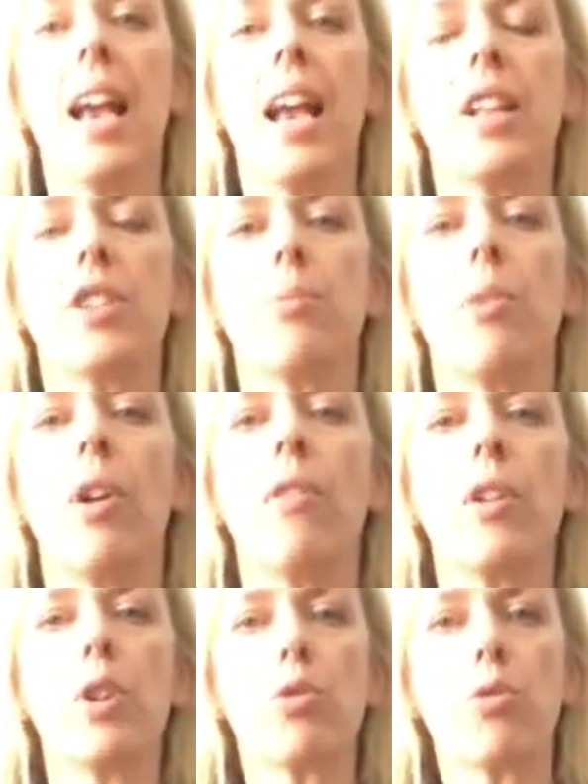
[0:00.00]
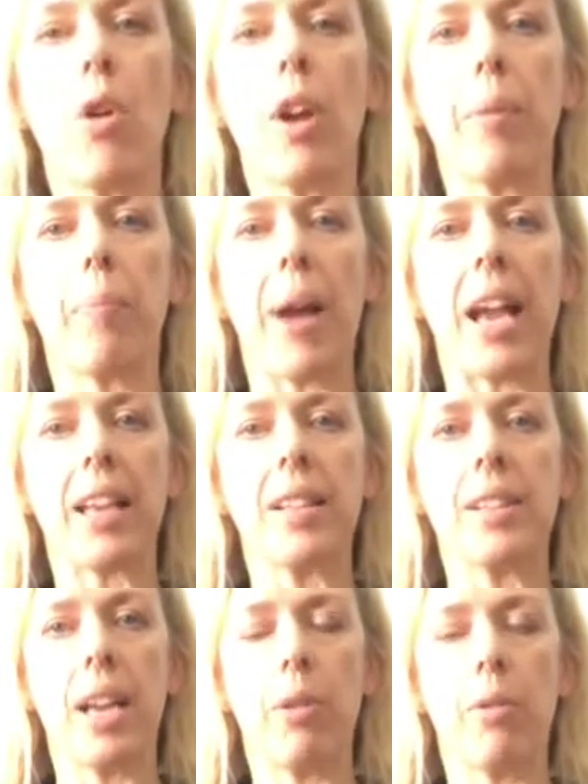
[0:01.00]
It's more of a drawing back and
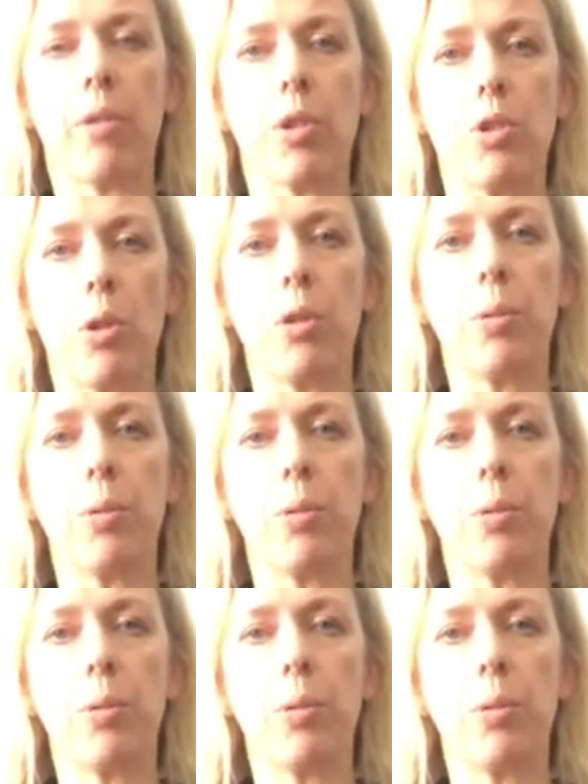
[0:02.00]
down of the shoulder